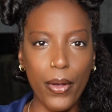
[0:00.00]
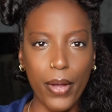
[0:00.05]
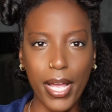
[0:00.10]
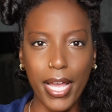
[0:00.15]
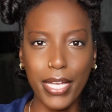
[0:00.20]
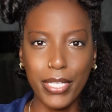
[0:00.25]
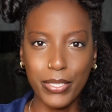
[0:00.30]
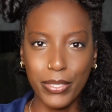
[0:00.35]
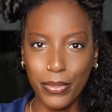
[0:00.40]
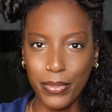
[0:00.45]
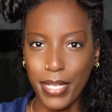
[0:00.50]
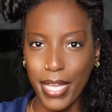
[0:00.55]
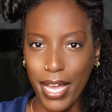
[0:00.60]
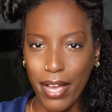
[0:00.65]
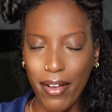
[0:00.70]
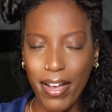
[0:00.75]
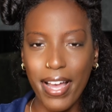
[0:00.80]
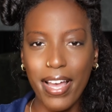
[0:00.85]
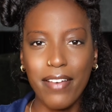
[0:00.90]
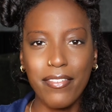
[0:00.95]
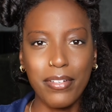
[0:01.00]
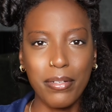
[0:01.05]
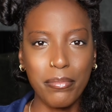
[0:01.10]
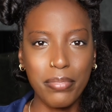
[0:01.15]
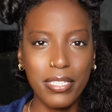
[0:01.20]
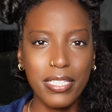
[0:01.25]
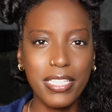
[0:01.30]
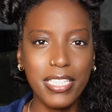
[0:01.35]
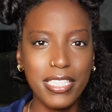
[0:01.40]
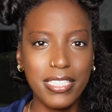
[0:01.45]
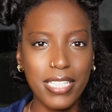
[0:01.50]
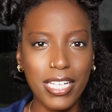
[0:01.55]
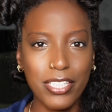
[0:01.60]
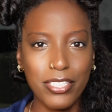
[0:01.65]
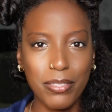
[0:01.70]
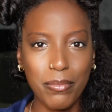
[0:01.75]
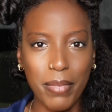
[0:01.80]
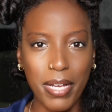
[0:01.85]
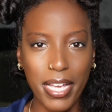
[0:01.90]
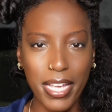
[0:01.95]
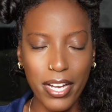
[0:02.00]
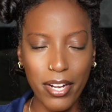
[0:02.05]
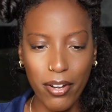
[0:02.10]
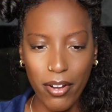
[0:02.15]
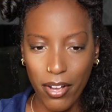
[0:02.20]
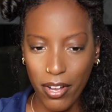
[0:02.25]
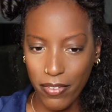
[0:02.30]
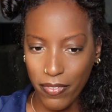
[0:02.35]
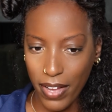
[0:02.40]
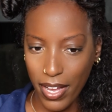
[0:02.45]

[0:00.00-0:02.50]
Okay, so now I have completely sectioned my hair off.